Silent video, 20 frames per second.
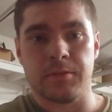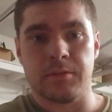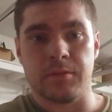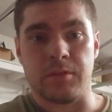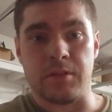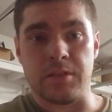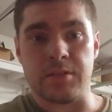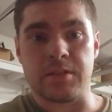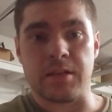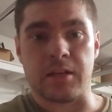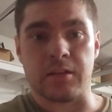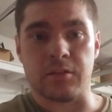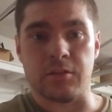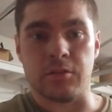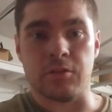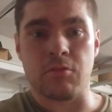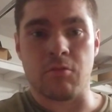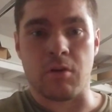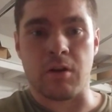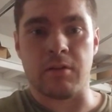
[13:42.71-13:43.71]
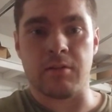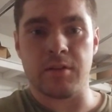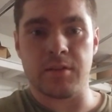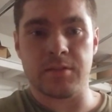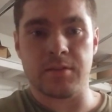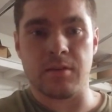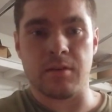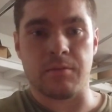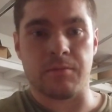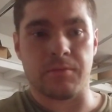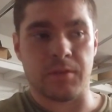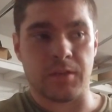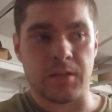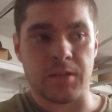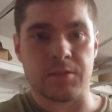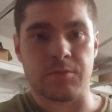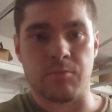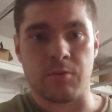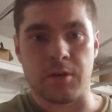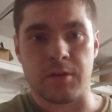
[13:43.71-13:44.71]
He's got good quality stuff. And
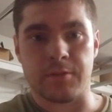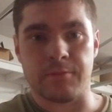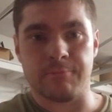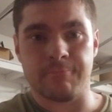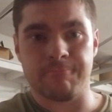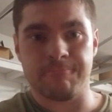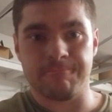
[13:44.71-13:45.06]
guess what?